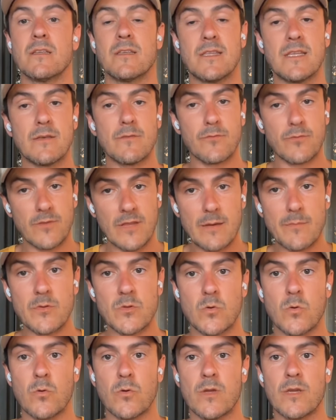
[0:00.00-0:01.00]
to the
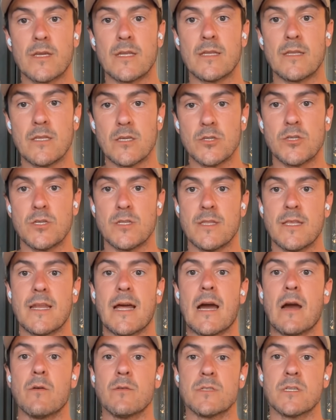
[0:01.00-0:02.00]
inflammatory condition that
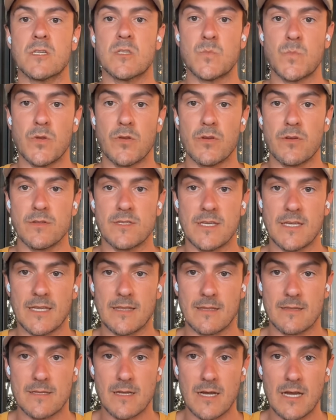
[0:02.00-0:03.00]
I was experiencing
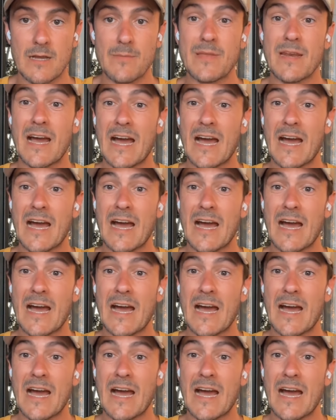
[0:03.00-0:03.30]
at the time.